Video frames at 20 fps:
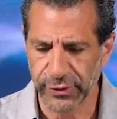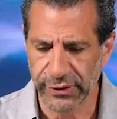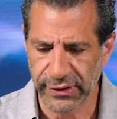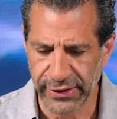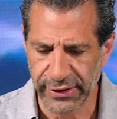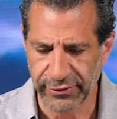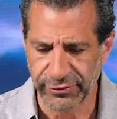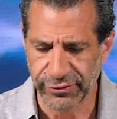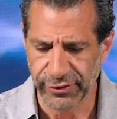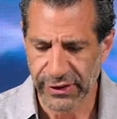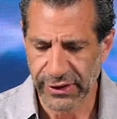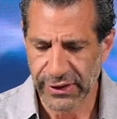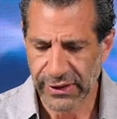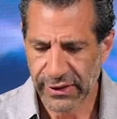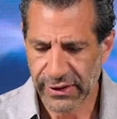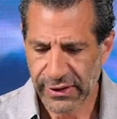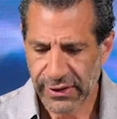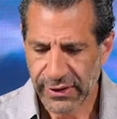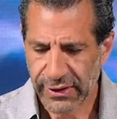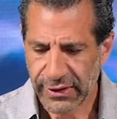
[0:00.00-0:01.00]
would live
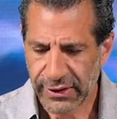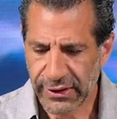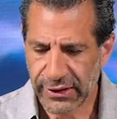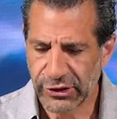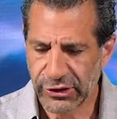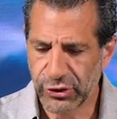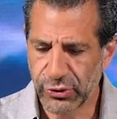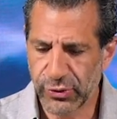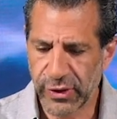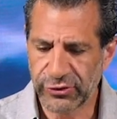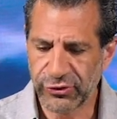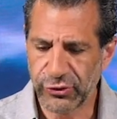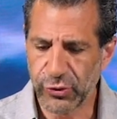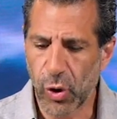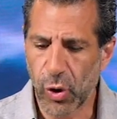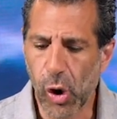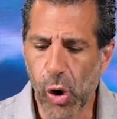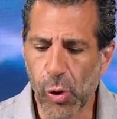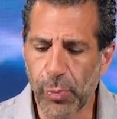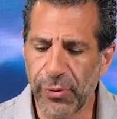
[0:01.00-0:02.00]
in you as you
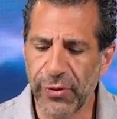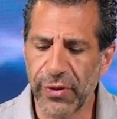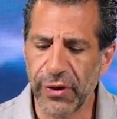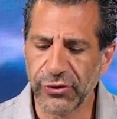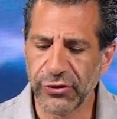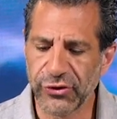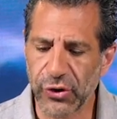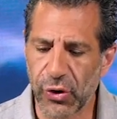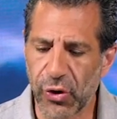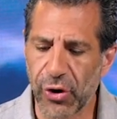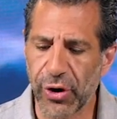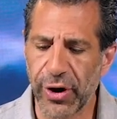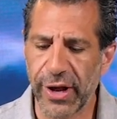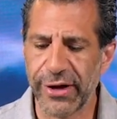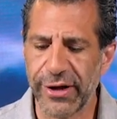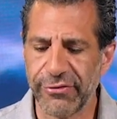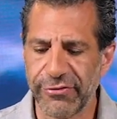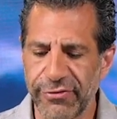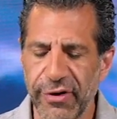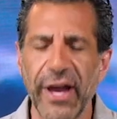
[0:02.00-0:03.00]
open the door
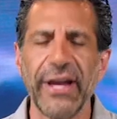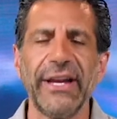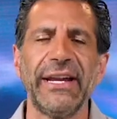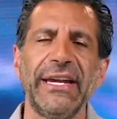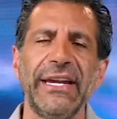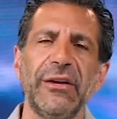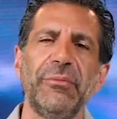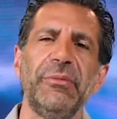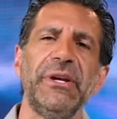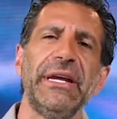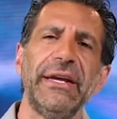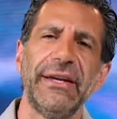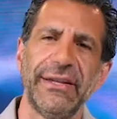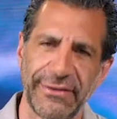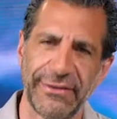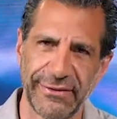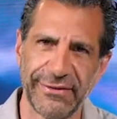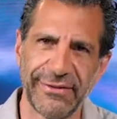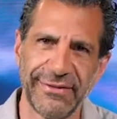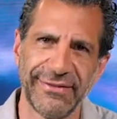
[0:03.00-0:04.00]
and invite Him in.